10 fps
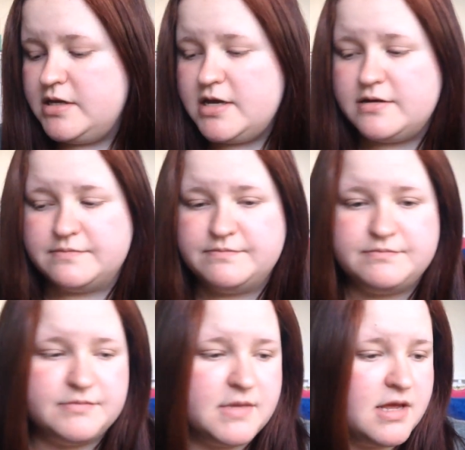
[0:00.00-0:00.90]
And yeah,
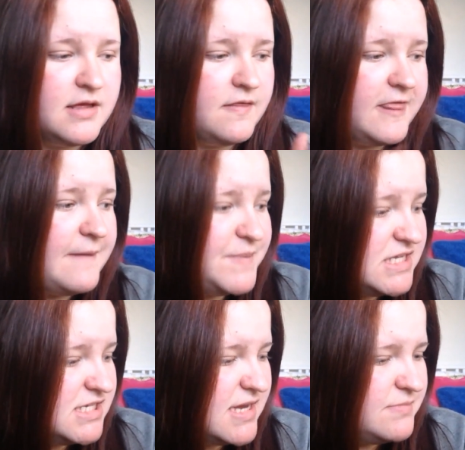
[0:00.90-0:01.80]
that
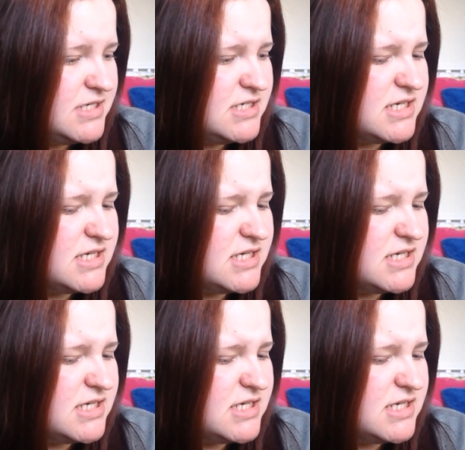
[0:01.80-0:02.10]
bin's empty.